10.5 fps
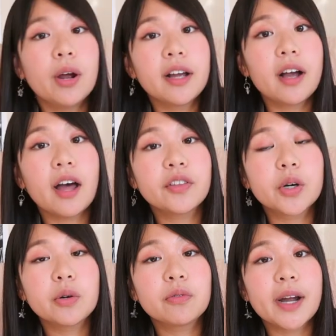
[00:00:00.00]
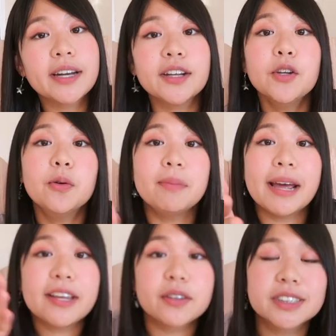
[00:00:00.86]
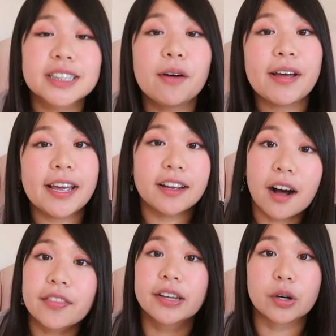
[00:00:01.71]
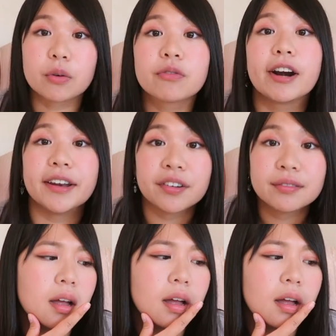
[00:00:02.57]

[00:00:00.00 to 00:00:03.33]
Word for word: want a goth girlfriend, you make yourself a goth girlfriend.